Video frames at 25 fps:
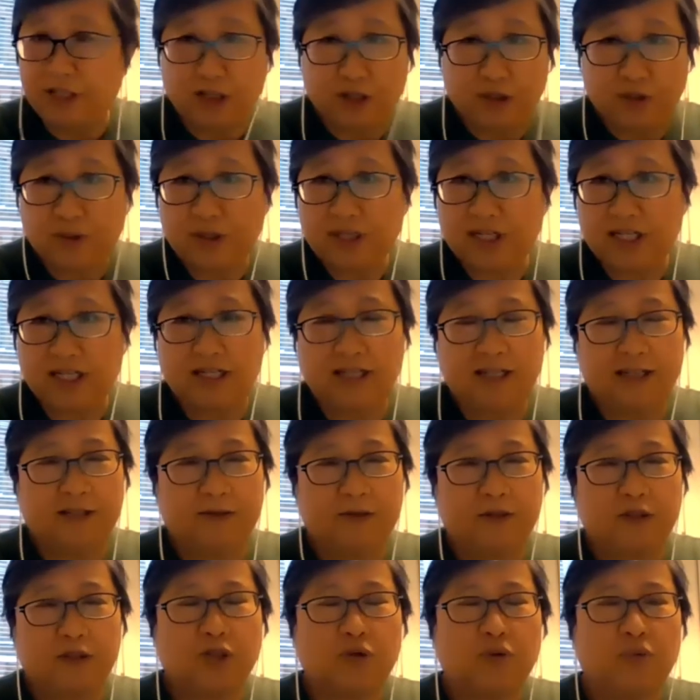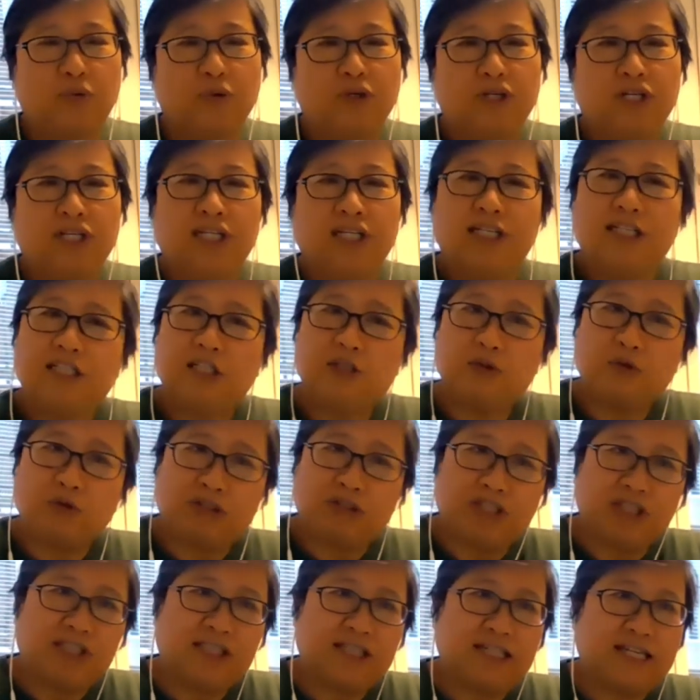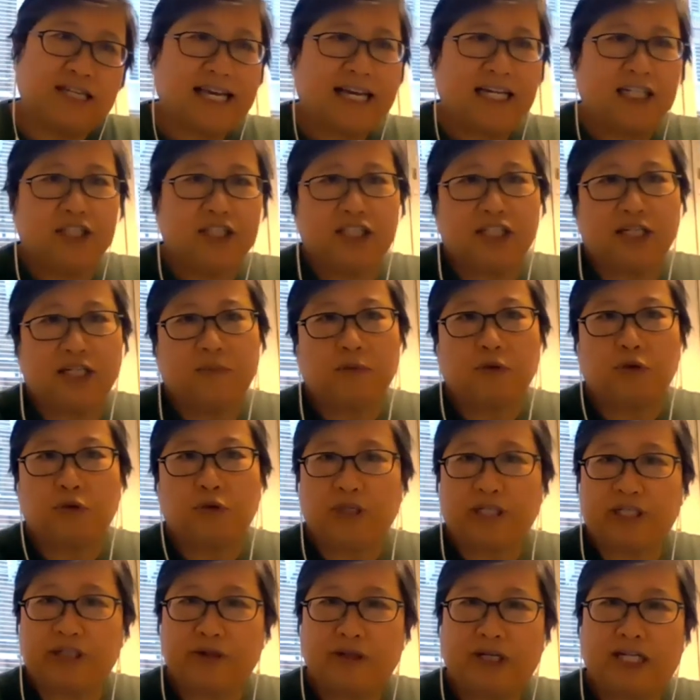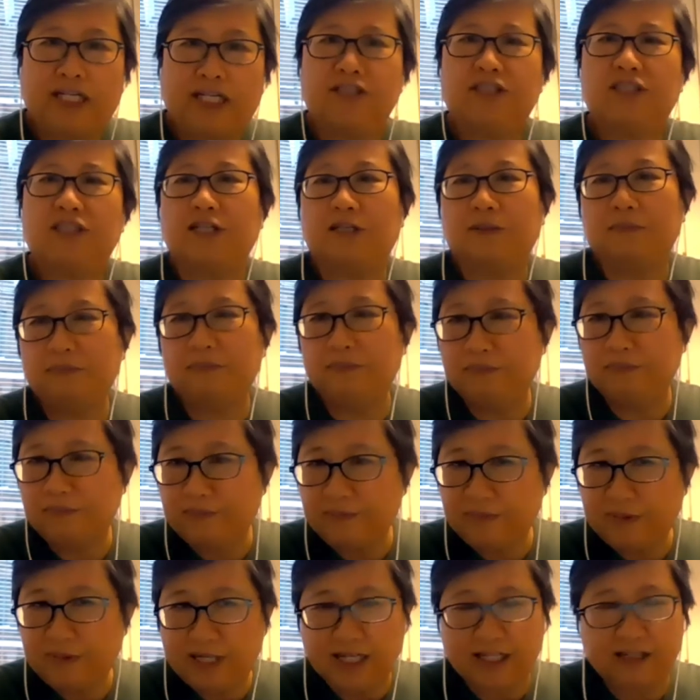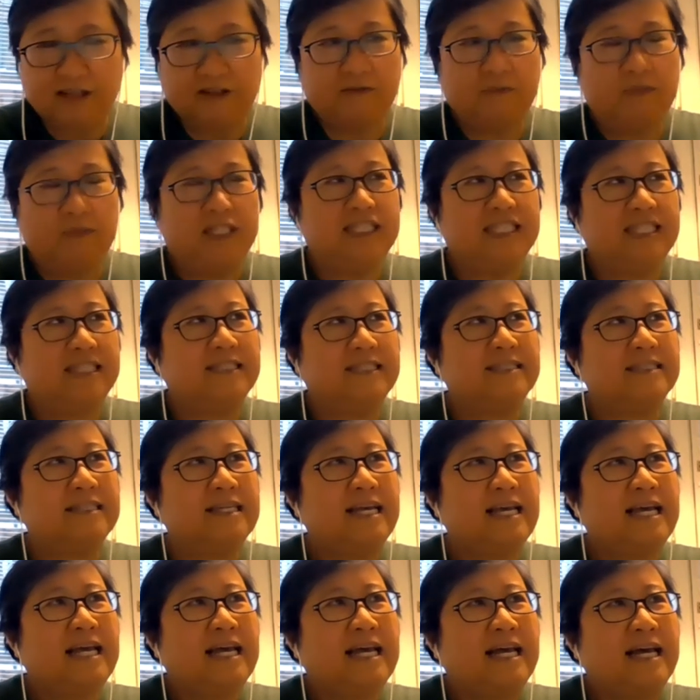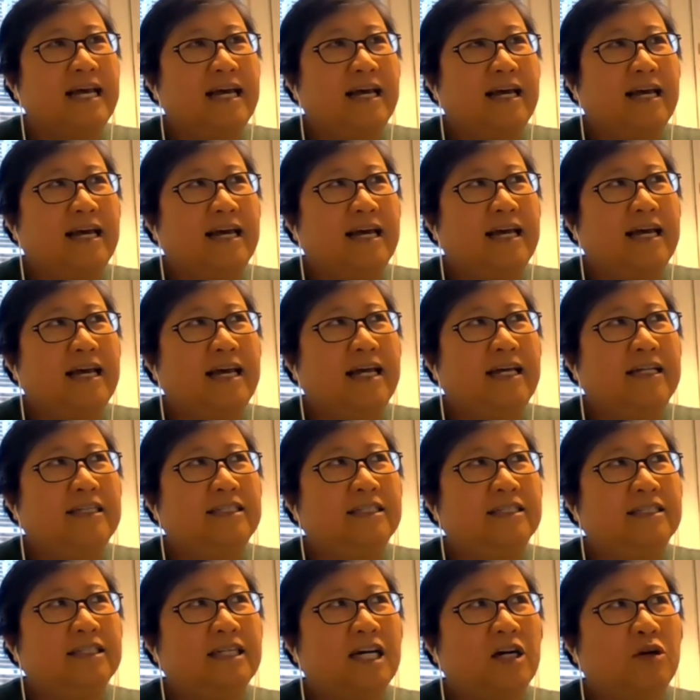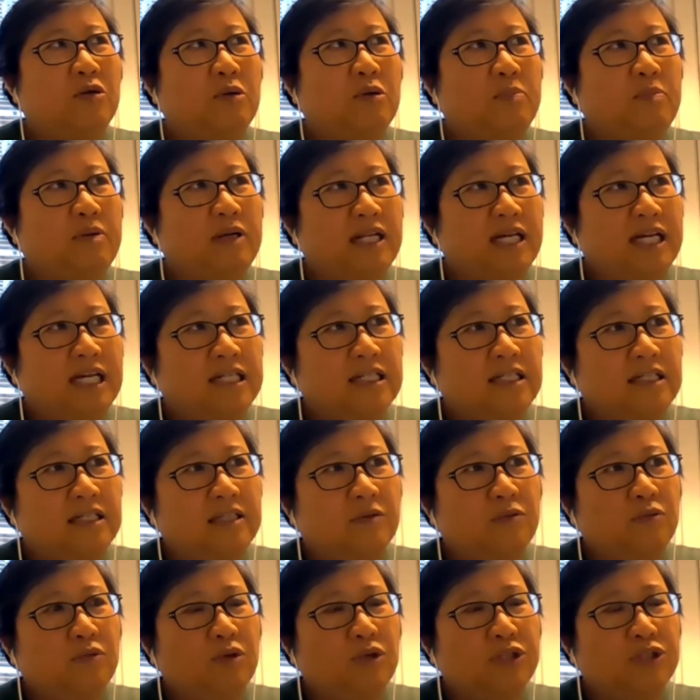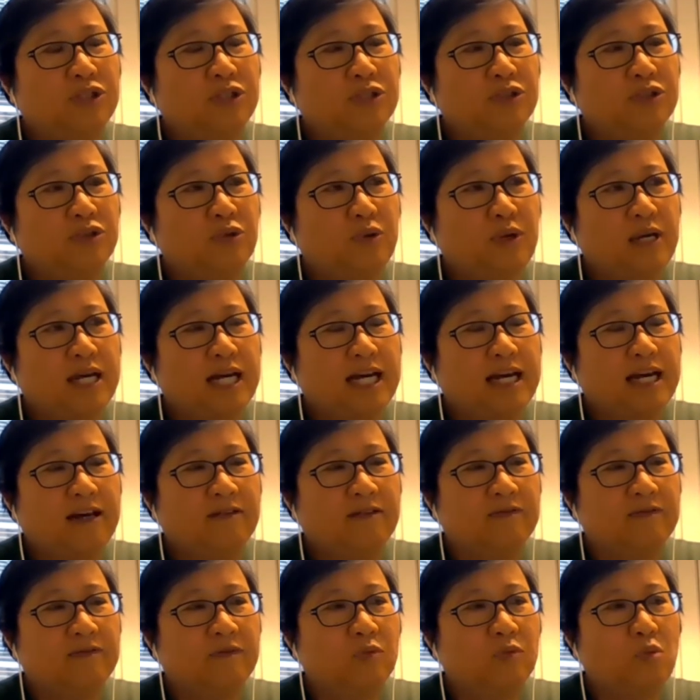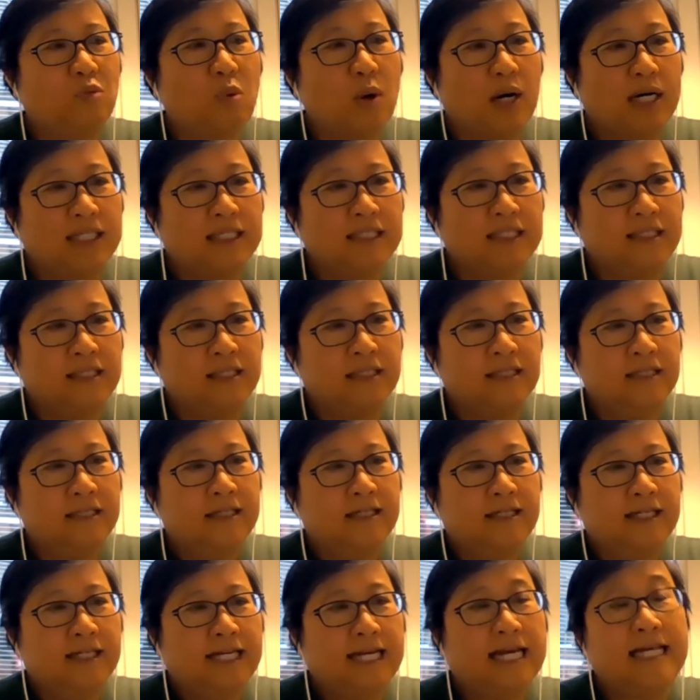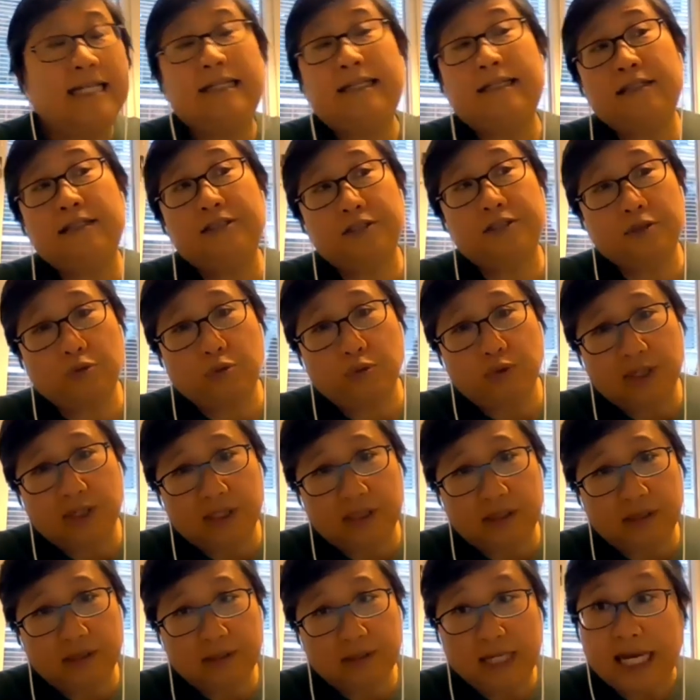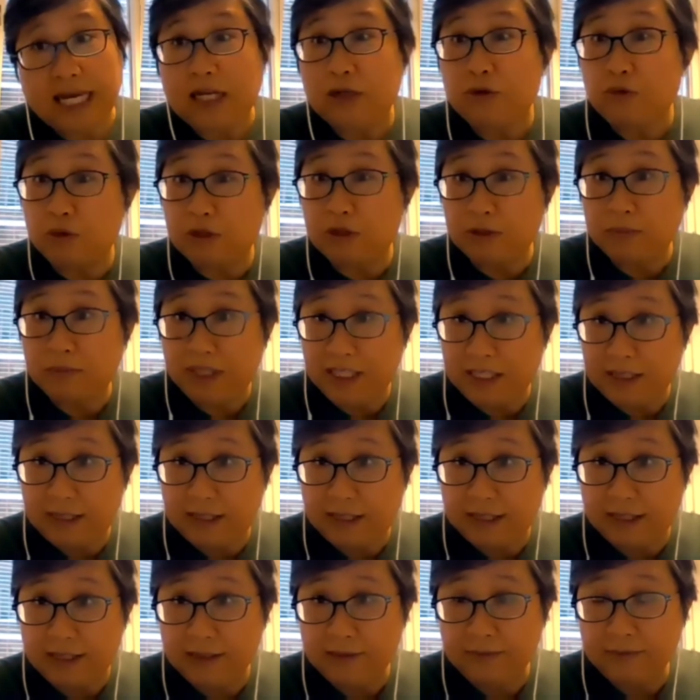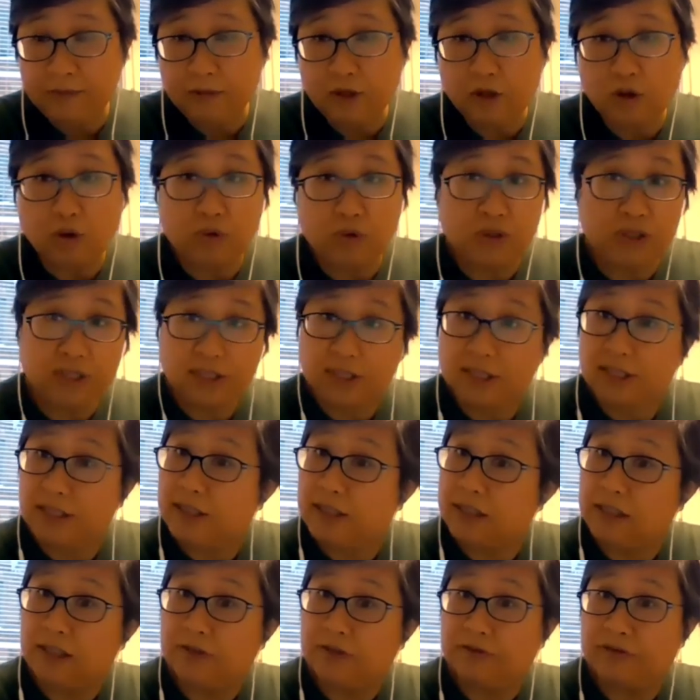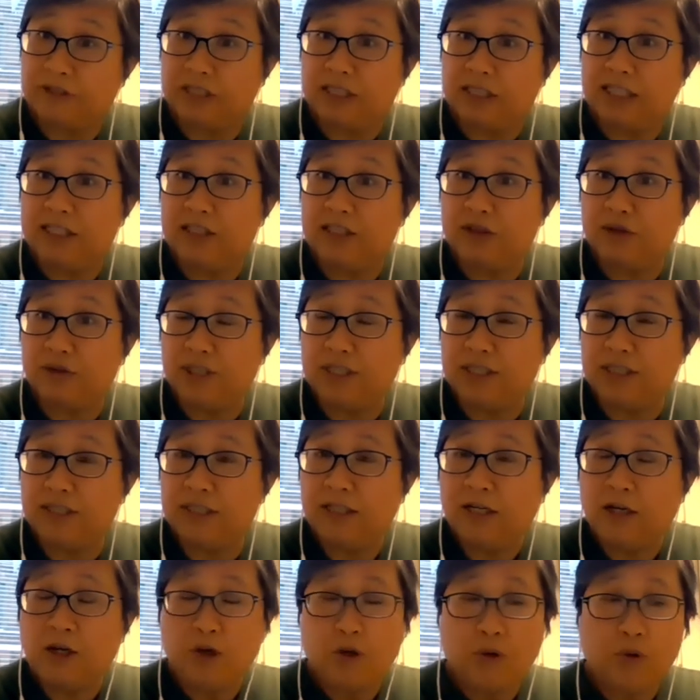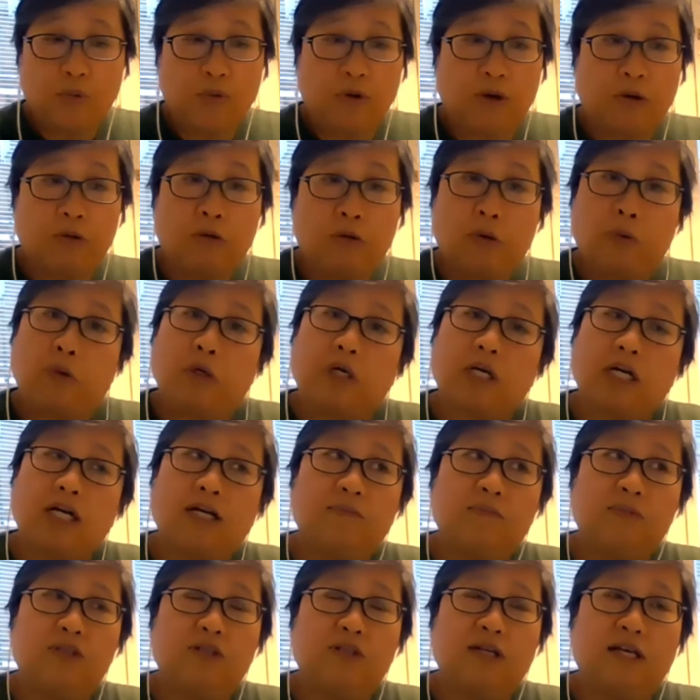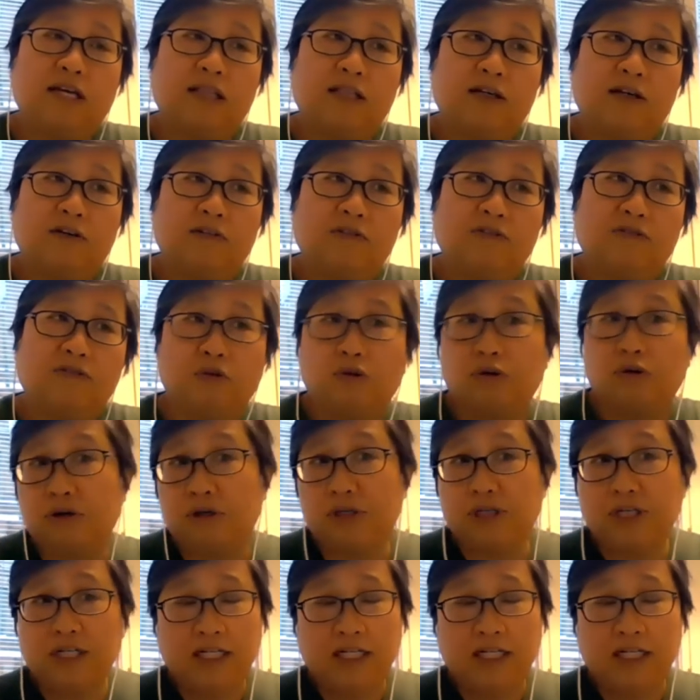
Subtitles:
And so this was just a quick catch up kind of meeting. And our plan was to have at least one annual meeting hosted in the different countries where we would come together for